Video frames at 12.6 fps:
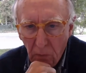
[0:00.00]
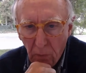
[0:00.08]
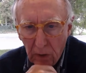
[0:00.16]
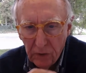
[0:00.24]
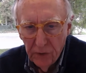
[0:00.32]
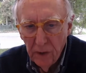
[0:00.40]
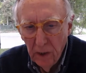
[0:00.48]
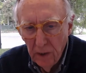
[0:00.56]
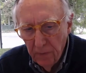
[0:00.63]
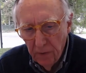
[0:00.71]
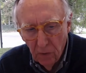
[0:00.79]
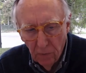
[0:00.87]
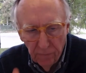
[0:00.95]
Whereas,
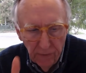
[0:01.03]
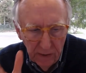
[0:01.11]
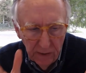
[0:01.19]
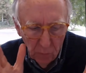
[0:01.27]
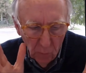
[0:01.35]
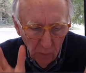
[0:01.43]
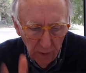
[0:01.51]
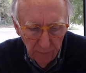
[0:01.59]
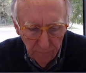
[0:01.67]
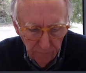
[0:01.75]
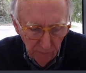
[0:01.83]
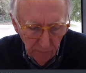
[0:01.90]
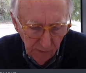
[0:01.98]
phase one
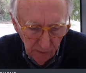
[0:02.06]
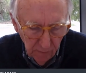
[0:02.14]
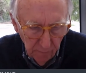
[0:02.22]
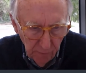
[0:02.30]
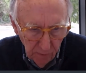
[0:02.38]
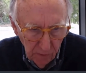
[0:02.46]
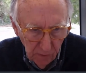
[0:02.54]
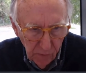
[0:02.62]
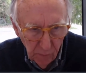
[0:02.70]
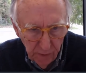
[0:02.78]
of using computers,